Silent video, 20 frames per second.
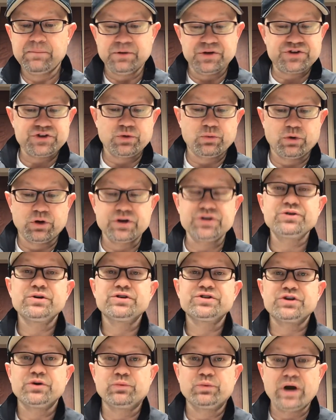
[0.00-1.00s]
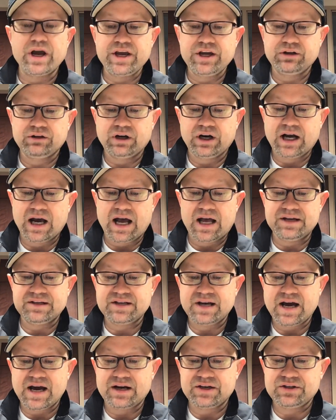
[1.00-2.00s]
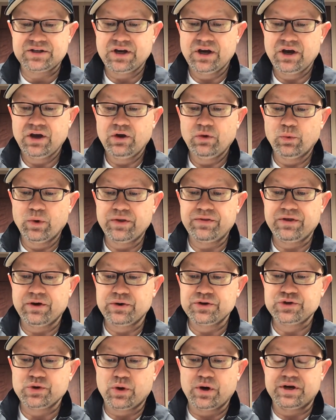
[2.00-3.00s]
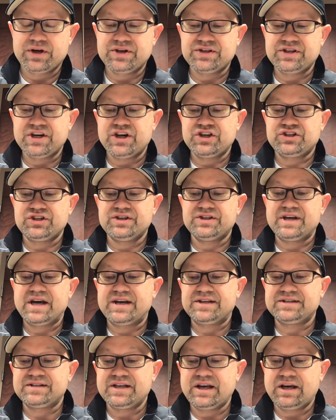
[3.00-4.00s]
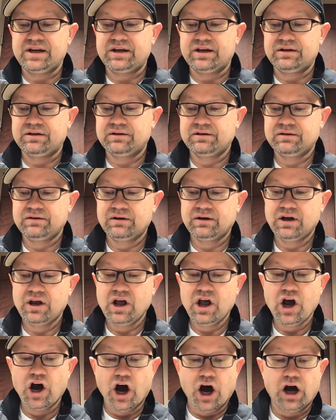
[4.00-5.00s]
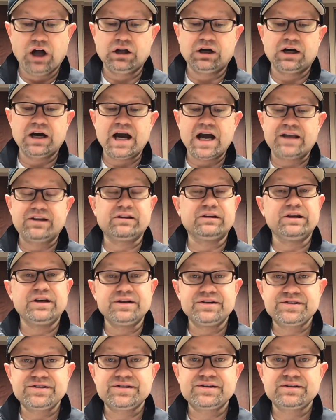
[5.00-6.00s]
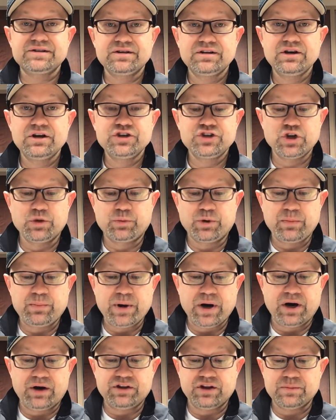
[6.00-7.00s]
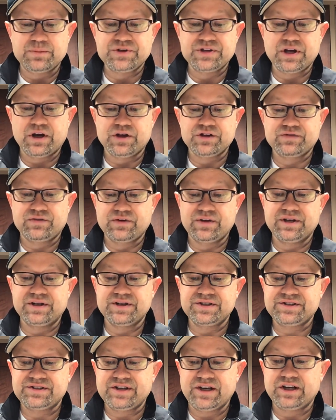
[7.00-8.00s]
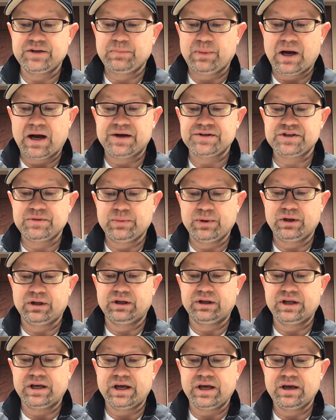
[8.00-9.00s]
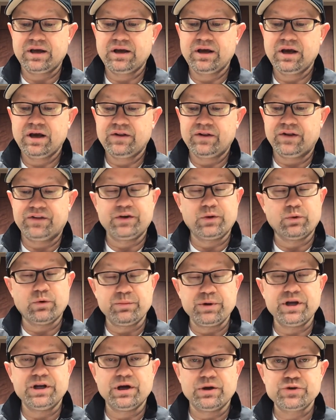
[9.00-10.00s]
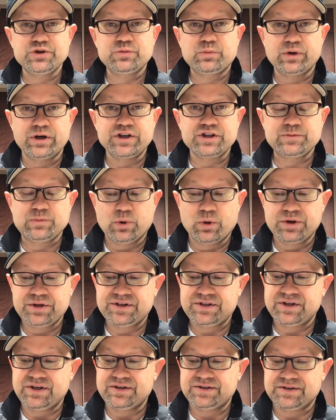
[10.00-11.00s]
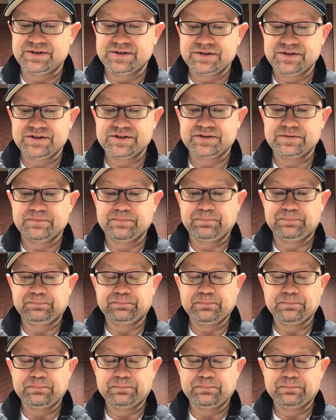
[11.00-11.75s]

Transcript: Mr. Werzer is in regular contact with those organizations as needed. All our athletes should prepare themselves for the distinct possibility that there will be no spring sports seasons.